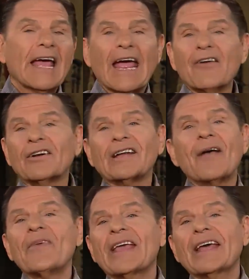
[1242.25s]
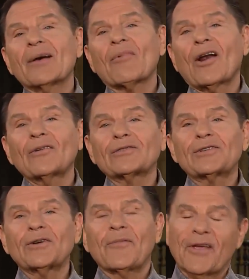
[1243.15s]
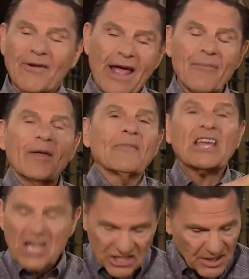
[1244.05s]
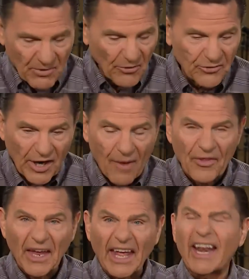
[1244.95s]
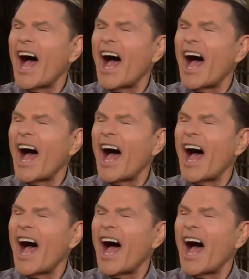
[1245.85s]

Every time you get up close to him, grab him, kiss him on top of the head.